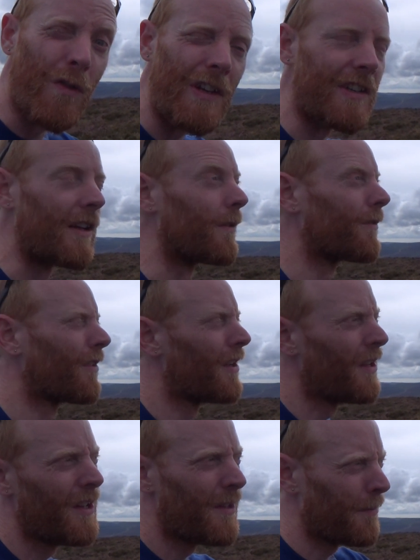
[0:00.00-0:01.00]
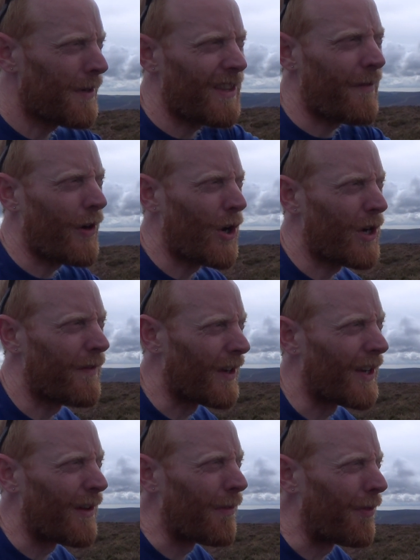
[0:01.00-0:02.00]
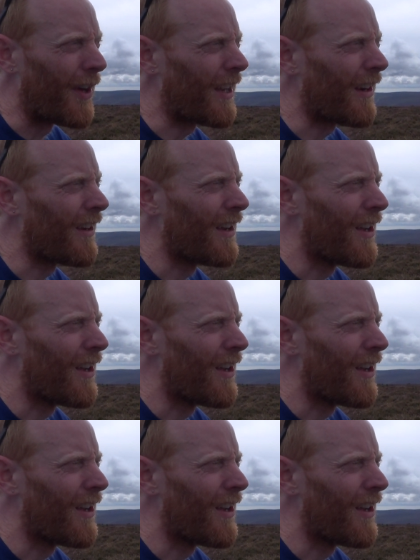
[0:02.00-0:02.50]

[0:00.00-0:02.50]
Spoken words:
of these hills, but I'd never heard of it, I don't think.